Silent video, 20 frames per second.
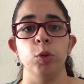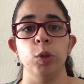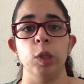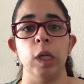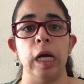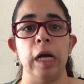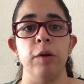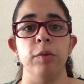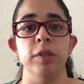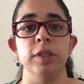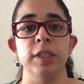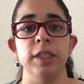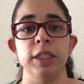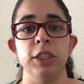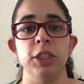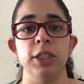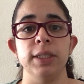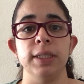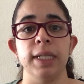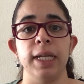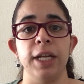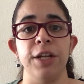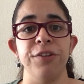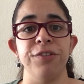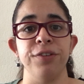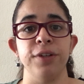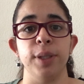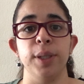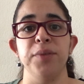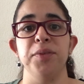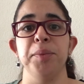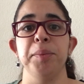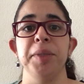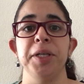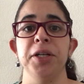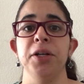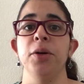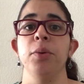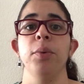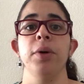I would suggest getting in front of a
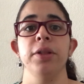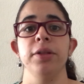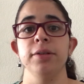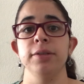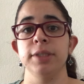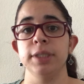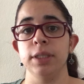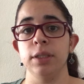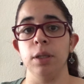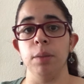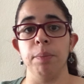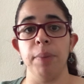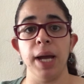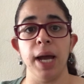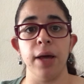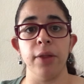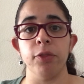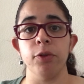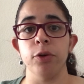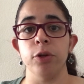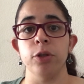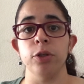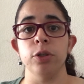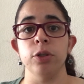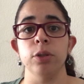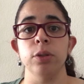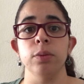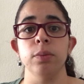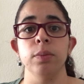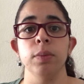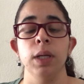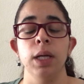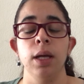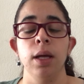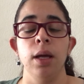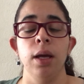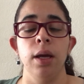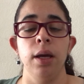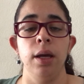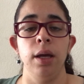mirror, whether it's in your bathroom,
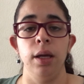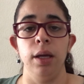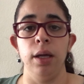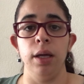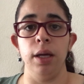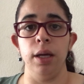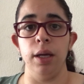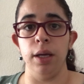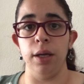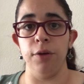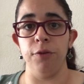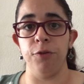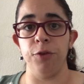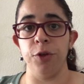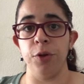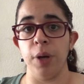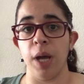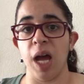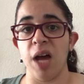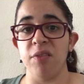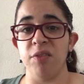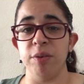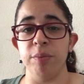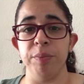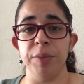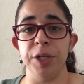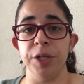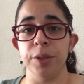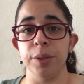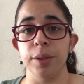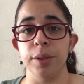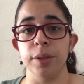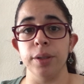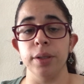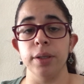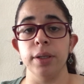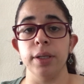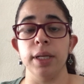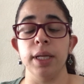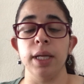if you have a
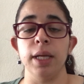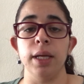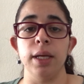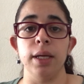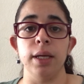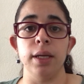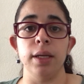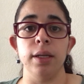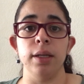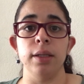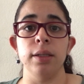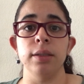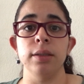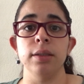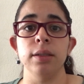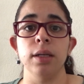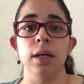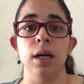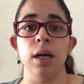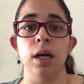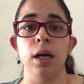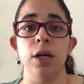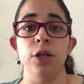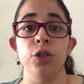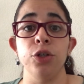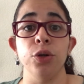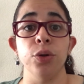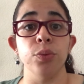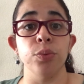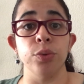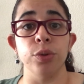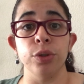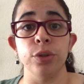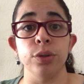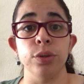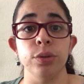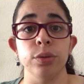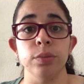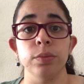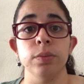mirror in your
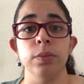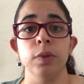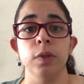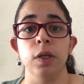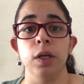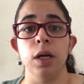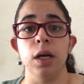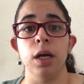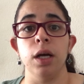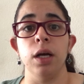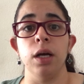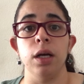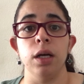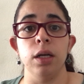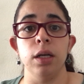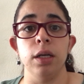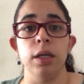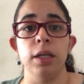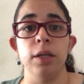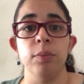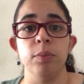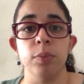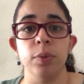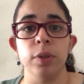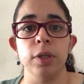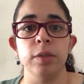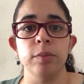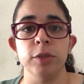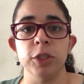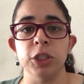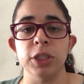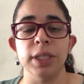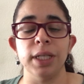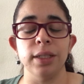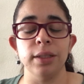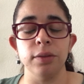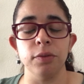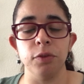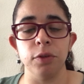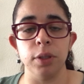room, pretty much
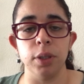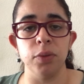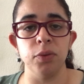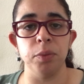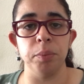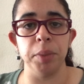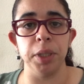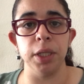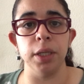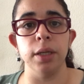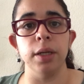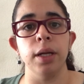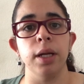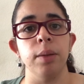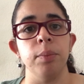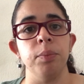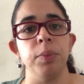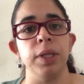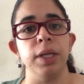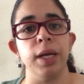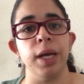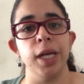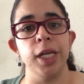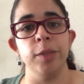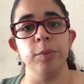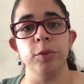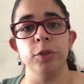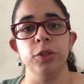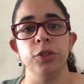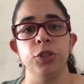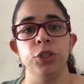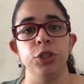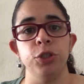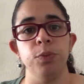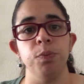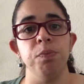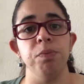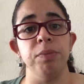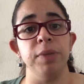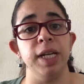stand in front of a mirror and be able to
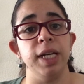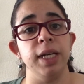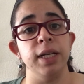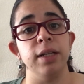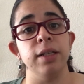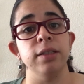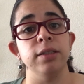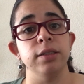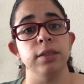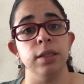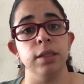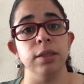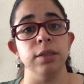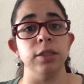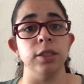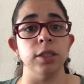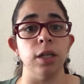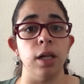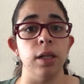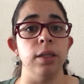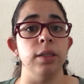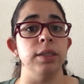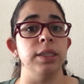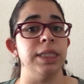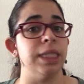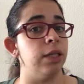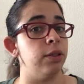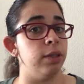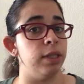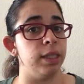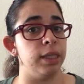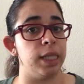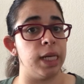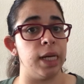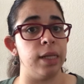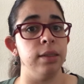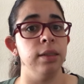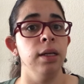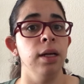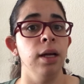make a solid sound like that.